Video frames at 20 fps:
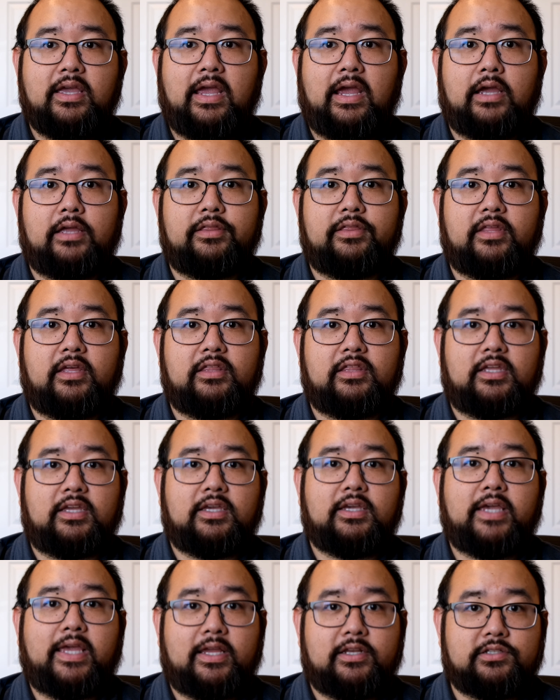And then the
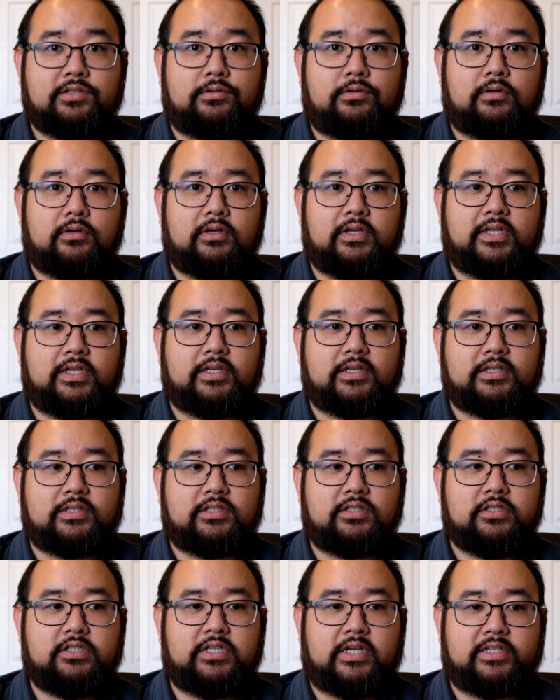Cantor
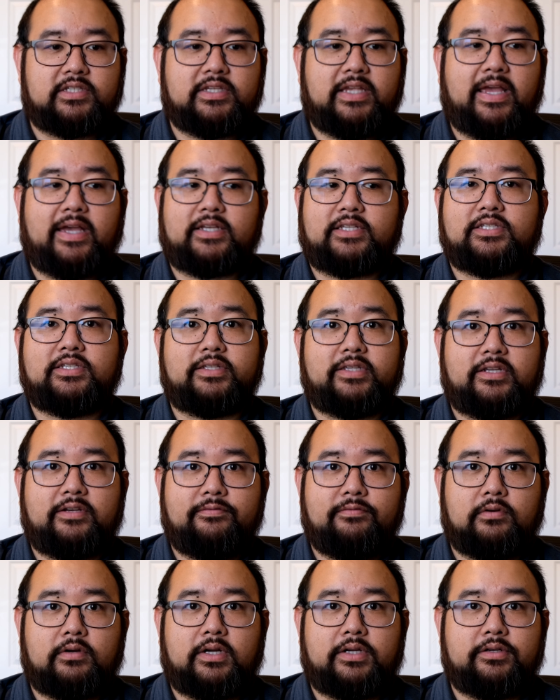is just excellent
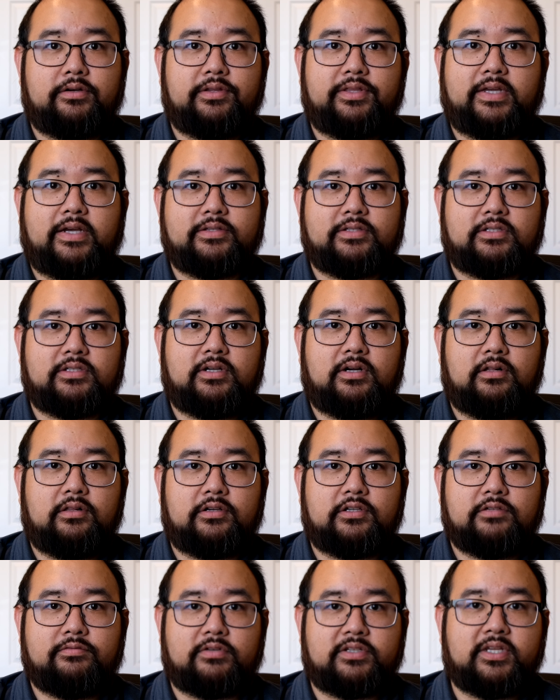for under
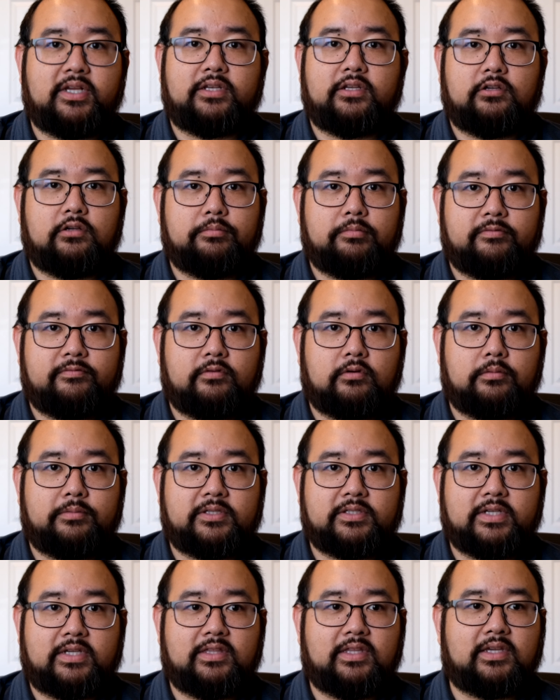$1,000 for technical
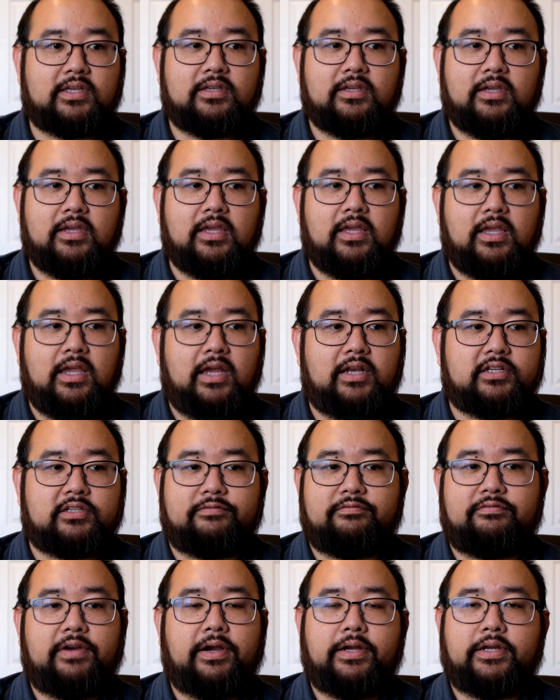performance. I think it does a
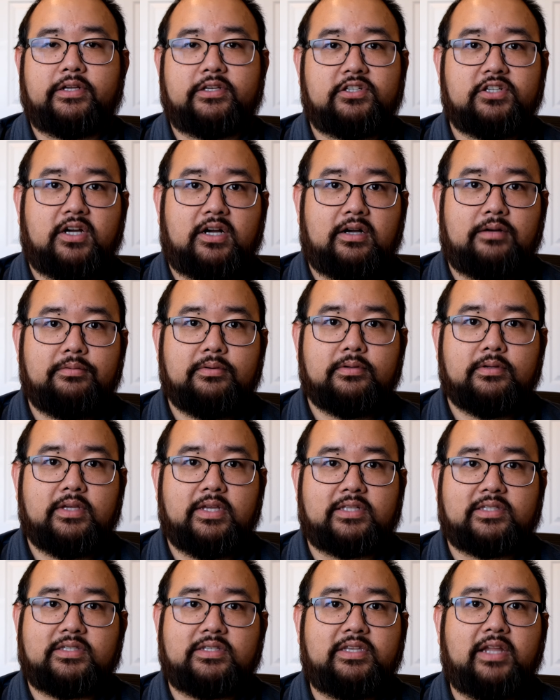very good job.
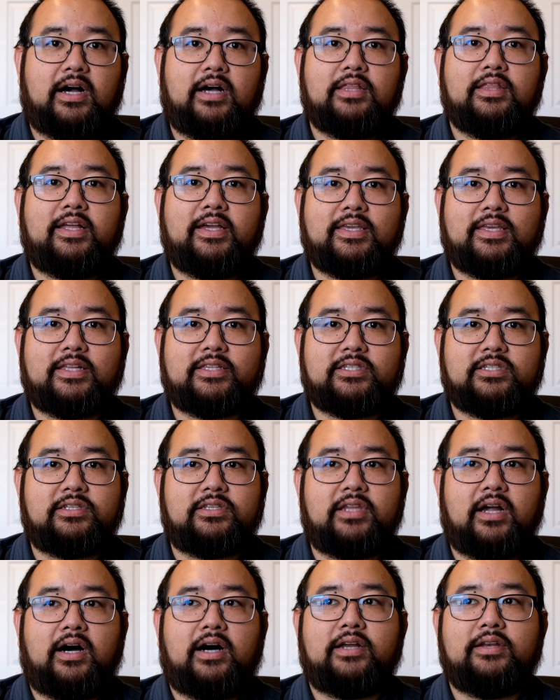It's not like it's
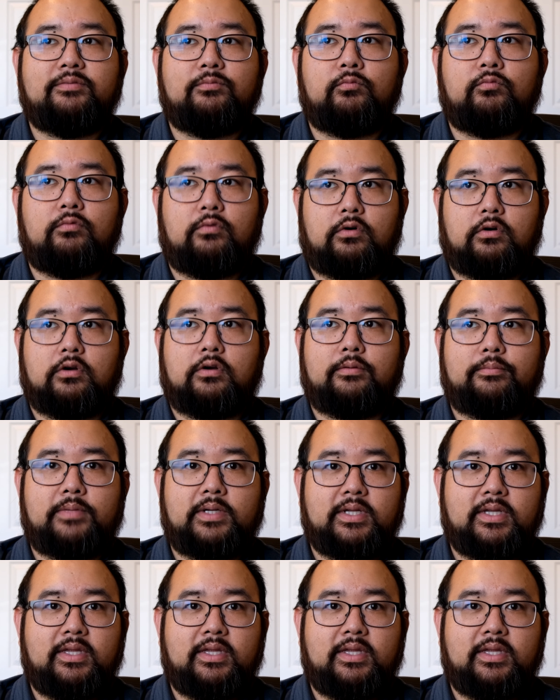not warm.